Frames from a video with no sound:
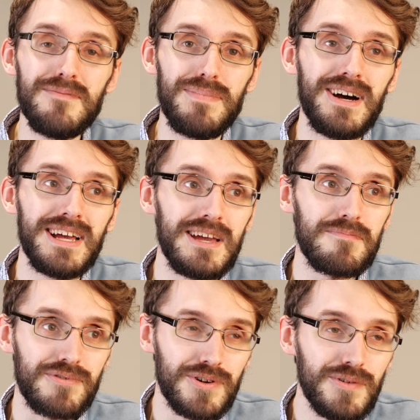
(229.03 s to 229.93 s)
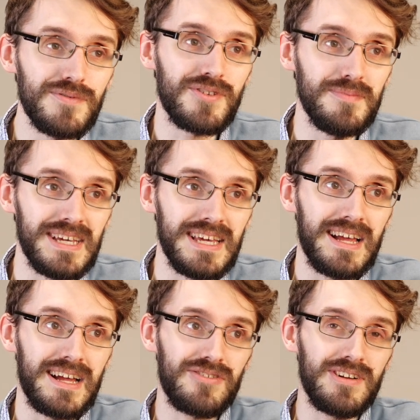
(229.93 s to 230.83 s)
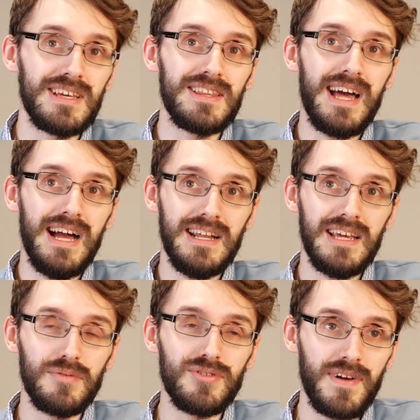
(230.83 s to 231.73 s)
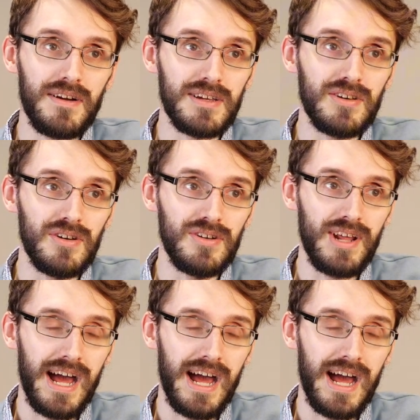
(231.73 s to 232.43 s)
but it proved to me actually that it was very good